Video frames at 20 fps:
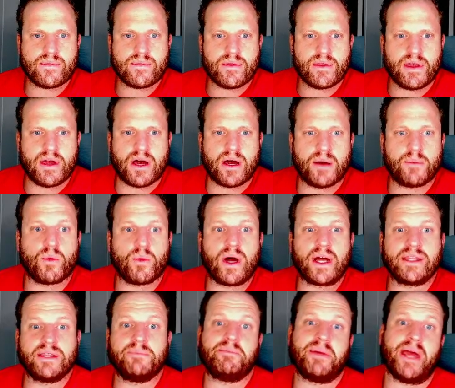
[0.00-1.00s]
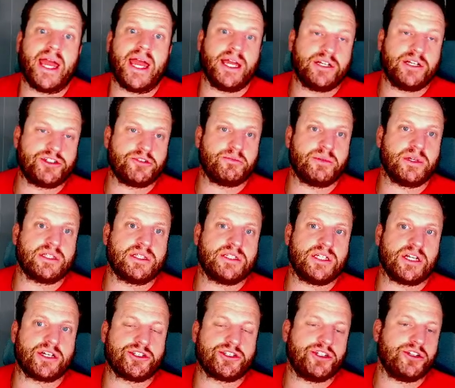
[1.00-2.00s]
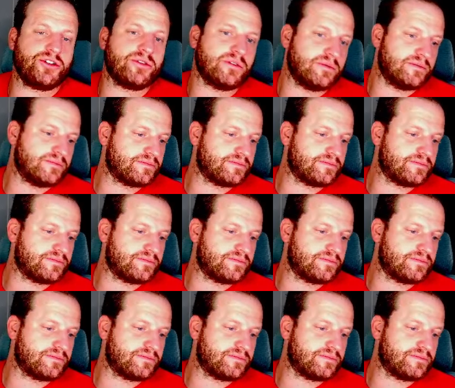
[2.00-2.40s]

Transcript: the bank should be a tier 2.